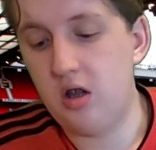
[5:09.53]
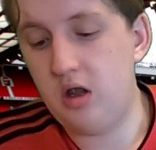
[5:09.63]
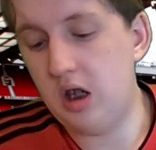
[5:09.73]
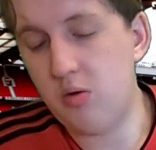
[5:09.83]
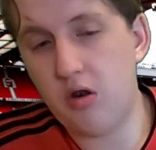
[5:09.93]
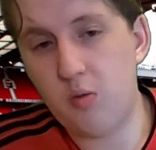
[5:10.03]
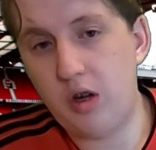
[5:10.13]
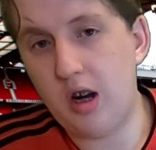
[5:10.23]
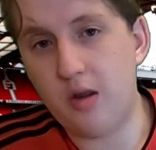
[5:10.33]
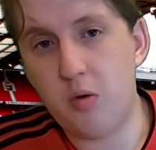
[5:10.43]
This one we
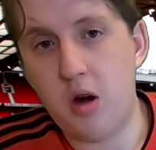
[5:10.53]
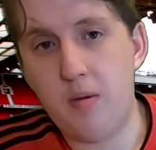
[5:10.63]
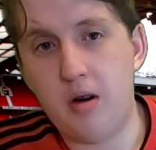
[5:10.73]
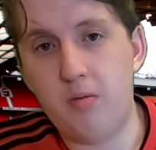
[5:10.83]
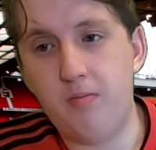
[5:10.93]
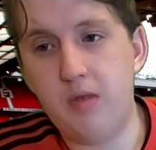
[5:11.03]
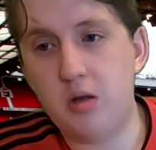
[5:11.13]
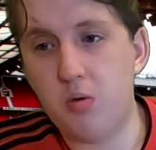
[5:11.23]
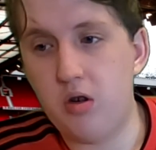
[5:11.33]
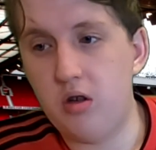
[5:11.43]
don't have to worry about.
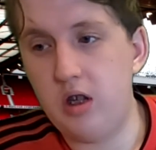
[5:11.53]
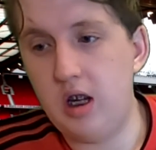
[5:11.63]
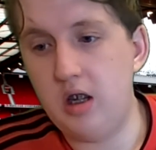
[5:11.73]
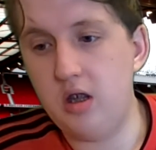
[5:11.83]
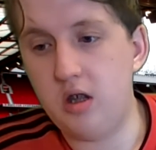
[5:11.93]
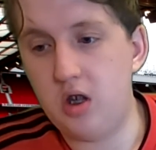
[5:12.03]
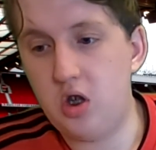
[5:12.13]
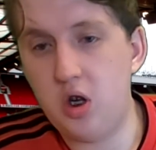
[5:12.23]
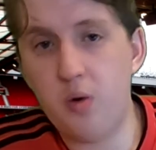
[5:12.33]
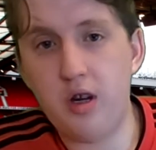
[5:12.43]
This one is a
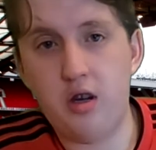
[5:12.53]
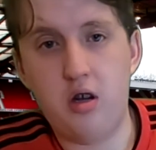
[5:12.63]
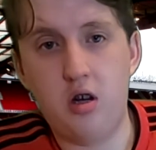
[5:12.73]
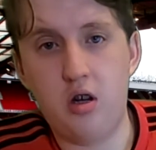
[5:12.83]
shoo-in.